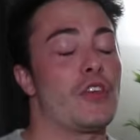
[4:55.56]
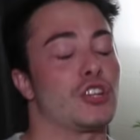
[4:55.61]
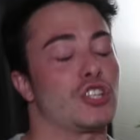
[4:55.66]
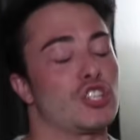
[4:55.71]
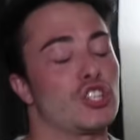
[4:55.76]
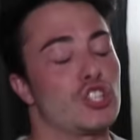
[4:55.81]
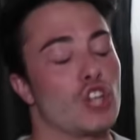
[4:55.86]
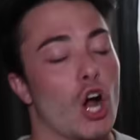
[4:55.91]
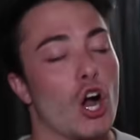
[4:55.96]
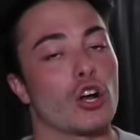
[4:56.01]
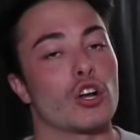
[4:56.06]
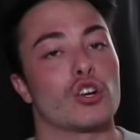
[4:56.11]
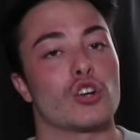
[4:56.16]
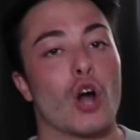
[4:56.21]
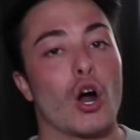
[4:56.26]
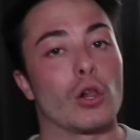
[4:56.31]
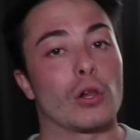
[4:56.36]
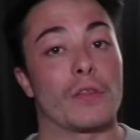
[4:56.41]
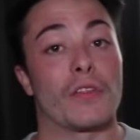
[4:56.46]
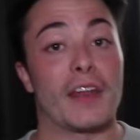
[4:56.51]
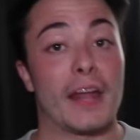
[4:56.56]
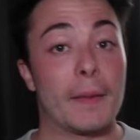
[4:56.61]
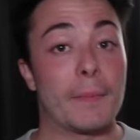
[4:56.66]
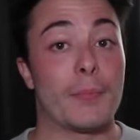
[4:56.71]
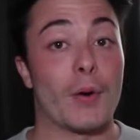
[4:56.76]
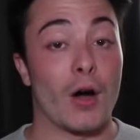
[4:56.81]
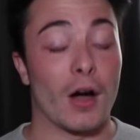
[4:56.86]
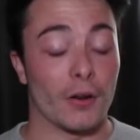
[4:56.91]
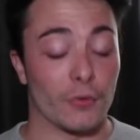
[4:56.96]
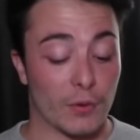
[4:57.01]
the shock collar that I
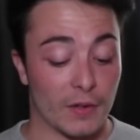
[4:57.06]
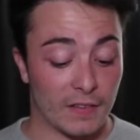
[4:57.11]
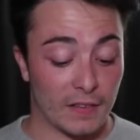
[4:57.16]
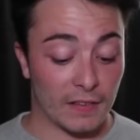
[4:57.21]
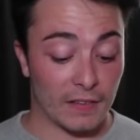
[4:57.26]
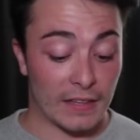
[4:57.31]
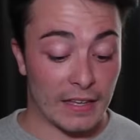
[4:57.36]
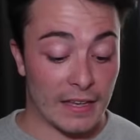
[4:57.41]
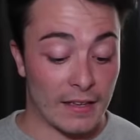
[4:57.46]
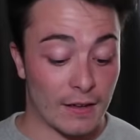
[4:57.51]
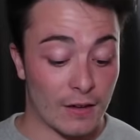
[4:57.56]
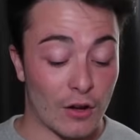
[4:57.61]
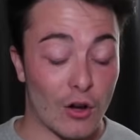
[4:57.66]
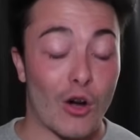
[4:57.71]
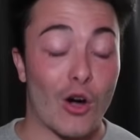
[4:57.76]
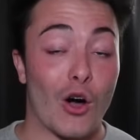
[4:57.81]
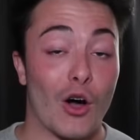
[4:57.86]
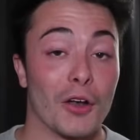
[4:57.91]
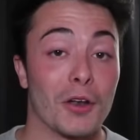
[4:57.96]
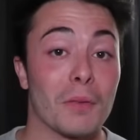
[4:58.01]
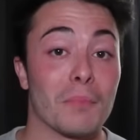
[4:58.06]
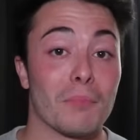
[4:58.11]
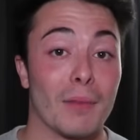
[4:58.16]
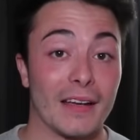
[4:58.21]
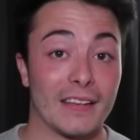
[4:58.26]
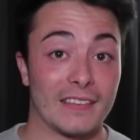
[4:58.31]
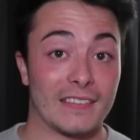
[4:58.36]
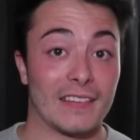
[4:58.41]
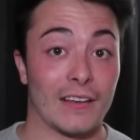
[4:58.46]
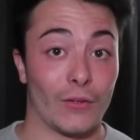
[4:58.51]
bought recently on
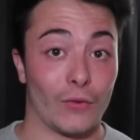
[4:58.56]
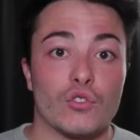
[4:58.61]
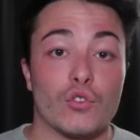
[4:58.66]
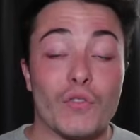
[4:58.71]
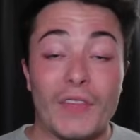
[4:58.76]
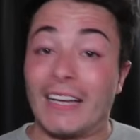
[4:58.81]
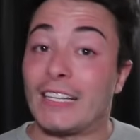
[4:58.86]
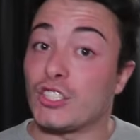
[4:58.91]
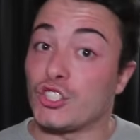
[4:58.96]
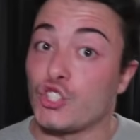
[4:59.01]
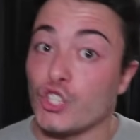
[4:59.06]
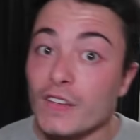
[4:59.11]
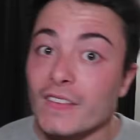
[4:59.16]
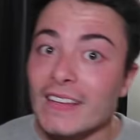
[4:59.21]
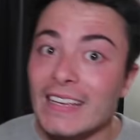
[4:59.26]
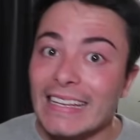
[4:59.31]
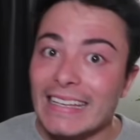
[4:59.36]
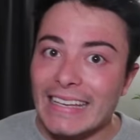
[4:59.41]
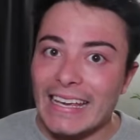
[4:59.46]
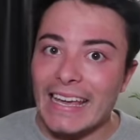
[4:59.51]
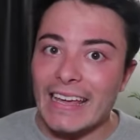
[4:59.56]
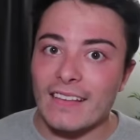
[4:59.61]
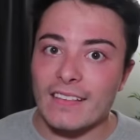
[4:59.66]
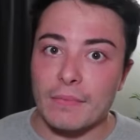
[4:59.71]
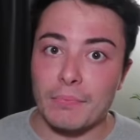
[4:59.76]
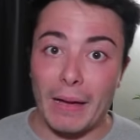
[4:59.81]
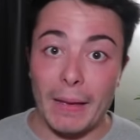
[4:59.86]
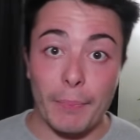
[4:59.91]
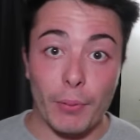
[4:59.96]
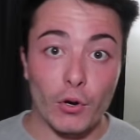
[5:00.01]
myself so that just in
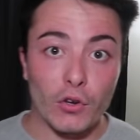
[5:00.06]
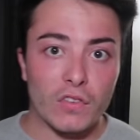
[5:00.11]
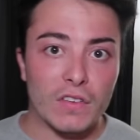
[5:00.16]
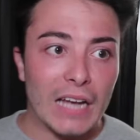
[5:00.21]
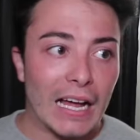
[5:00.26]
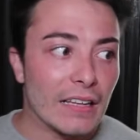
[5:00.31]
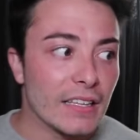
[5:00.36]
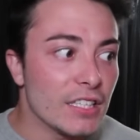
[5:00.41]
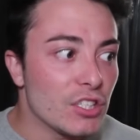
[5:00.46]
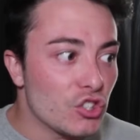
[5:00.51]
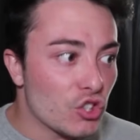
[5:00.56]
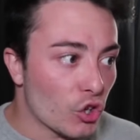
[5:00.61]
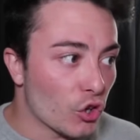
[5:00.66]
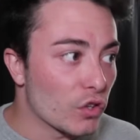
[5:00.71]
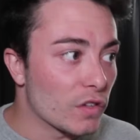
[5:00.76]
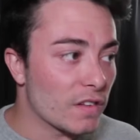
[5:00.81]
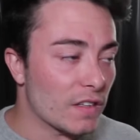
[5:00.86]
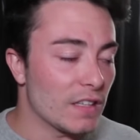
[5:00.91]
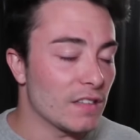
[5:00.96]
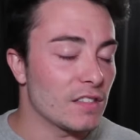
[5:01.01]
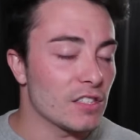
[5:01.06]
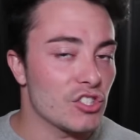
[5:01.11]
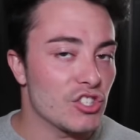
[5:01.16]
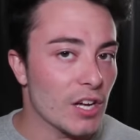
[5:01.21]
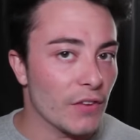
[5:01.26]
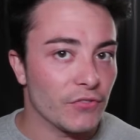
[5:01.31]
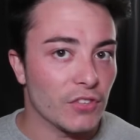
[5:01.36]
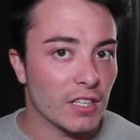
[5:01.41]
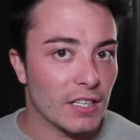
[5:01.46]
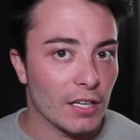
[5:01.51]
case my personality turns into
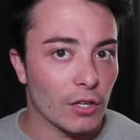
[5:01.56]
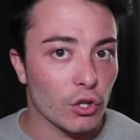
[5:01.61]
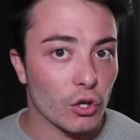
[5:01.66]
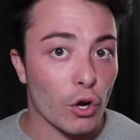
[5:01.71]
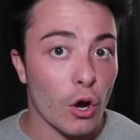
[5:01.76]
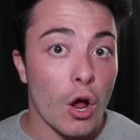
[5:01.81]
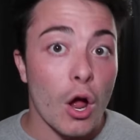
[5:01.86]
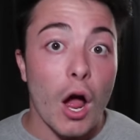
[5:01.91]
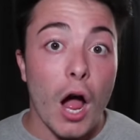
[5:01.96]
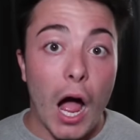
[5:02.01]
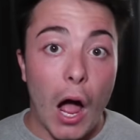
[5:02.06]
Jeff the Killer,